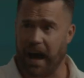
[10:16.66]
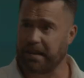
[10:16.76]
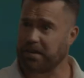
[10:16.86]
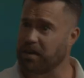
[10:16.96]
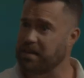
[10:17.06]

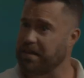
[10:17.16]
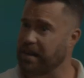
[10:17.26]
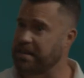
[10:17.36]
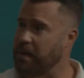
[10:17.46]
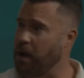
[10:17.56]
I started
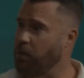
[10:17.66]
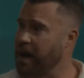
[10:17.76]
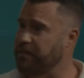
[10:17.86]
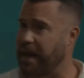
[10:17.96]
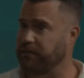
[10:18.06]
judging my
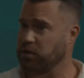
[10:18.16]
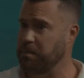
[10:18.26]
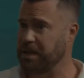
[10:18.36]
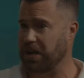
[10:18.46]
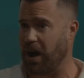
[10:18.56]
wife. Have you
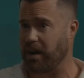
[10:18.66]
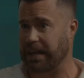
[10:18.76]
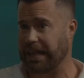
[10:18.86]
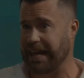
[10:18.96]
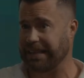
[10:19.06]
been
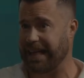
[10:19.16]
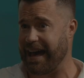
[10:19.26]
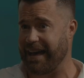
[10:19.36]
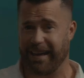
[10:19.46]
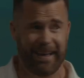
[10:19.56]
talking like
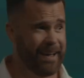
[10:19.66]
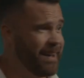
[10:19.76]
that?